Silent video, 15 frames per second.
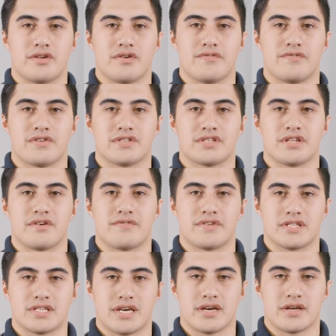the University of
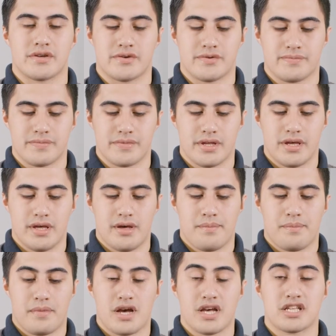Otago.
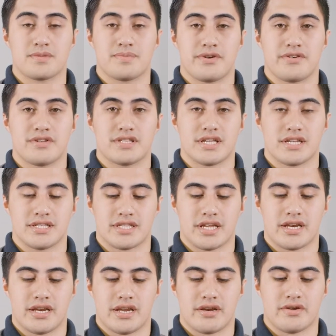My experience as
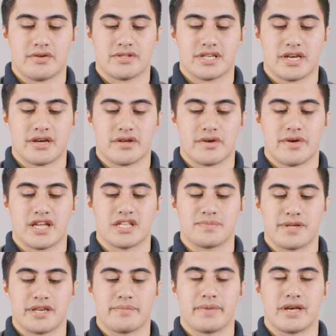studying at Otago has
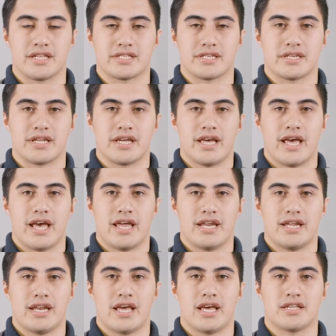been amazing and
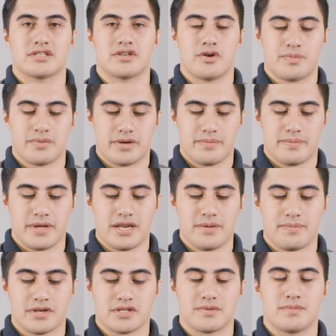it has opened many
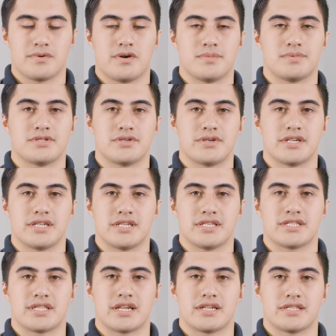possible
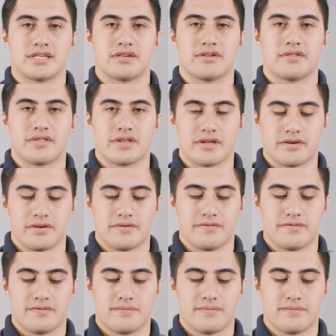opportunities that I did not think of.